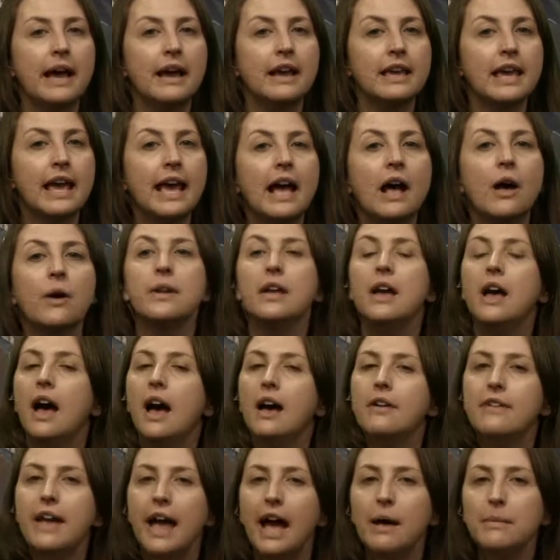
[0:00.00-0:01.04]
count
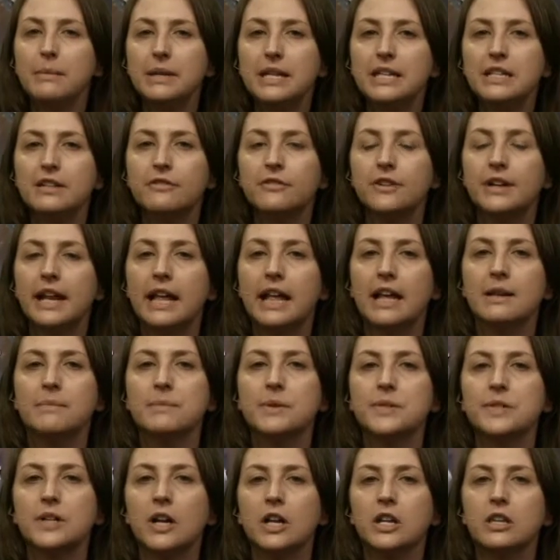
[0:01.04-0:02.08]
of how many different
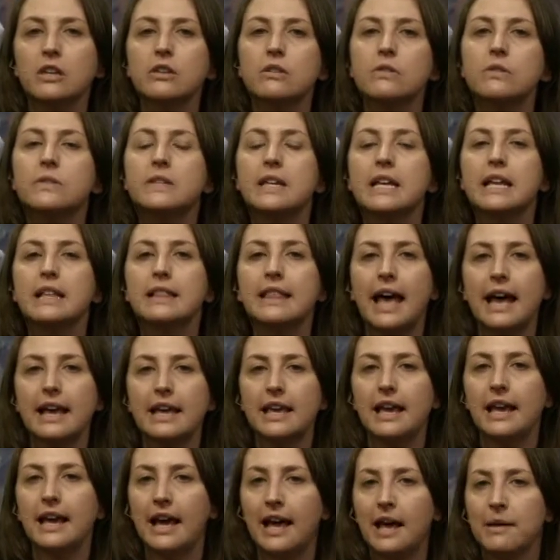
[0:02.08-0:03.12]
animals are using that
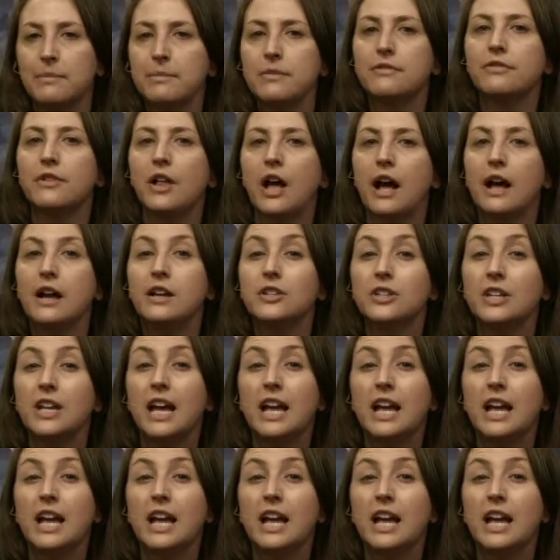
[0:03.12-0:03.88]
camouflage.